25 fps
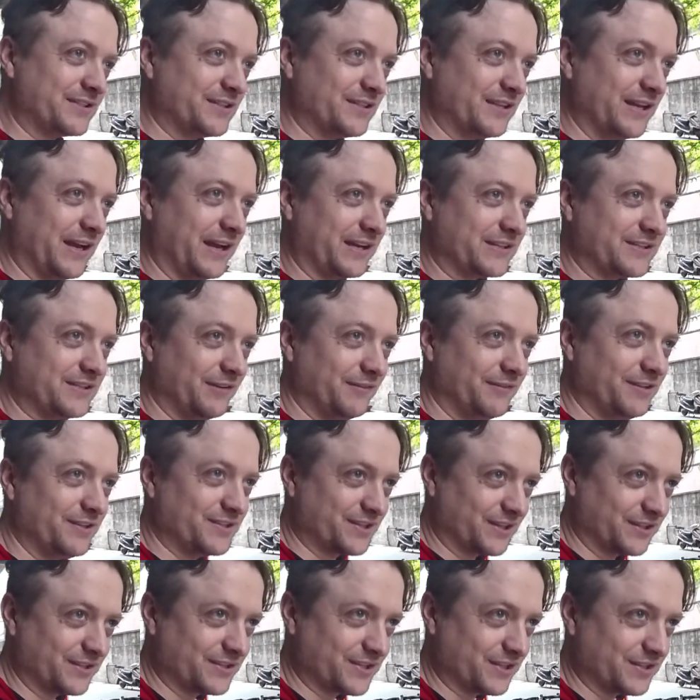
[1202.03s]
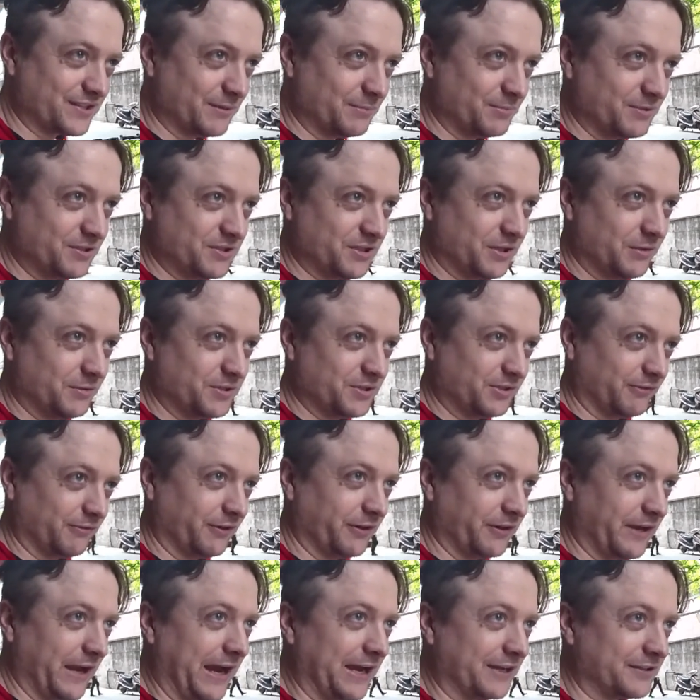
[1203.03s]
activities against the WTO was
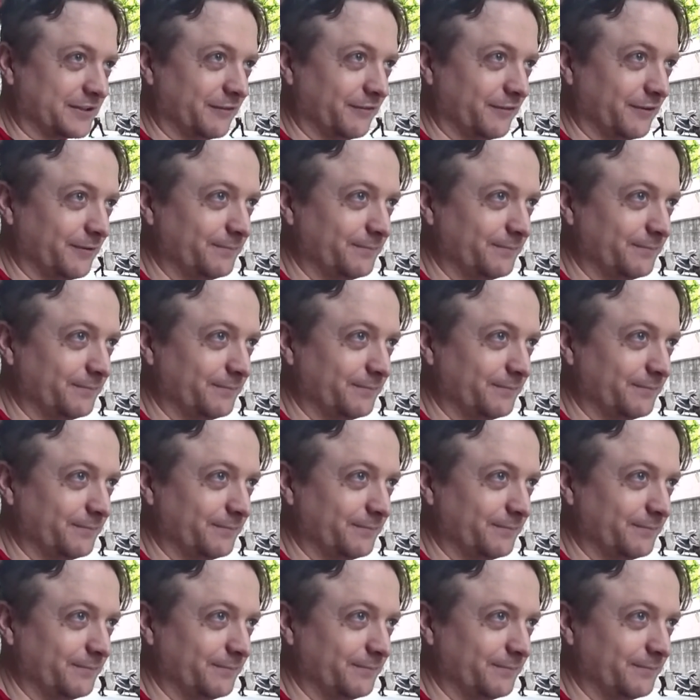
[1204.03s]
very active.